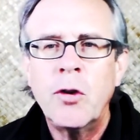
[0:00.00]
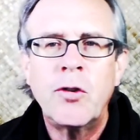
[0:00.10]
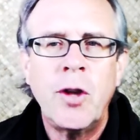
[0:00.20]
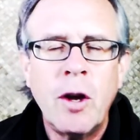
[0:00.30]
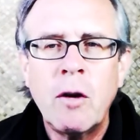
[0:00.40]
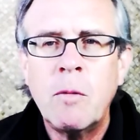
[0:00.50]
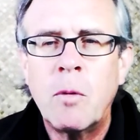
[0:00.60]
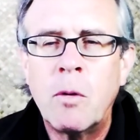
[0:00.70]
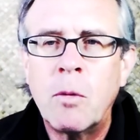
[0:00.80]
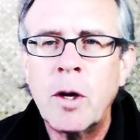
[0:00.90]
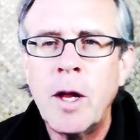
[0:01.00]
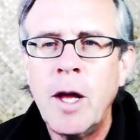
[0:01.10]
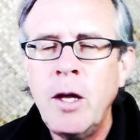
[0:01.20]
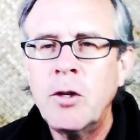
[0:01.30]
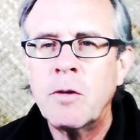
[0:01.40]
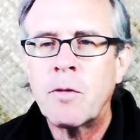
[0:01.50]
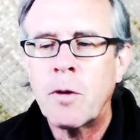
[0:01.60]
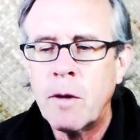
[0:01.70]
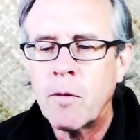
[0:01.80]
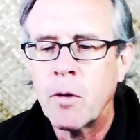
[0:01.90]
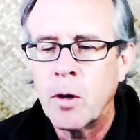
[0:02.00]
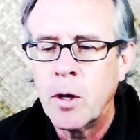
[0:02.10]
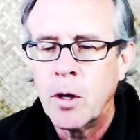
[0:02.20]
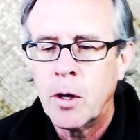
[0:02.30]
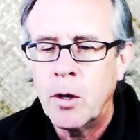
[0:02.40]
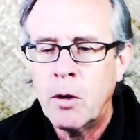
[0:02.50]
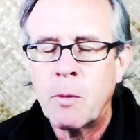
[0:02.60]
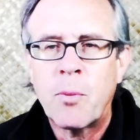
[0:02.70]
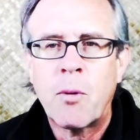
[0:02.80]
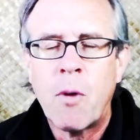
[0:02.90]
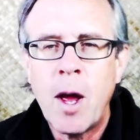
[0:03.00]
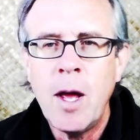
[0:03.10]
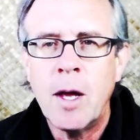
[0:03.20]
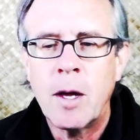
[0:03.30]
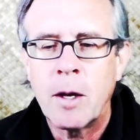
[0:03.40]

You're terrible. We're going to hate you forever. You're a pariah.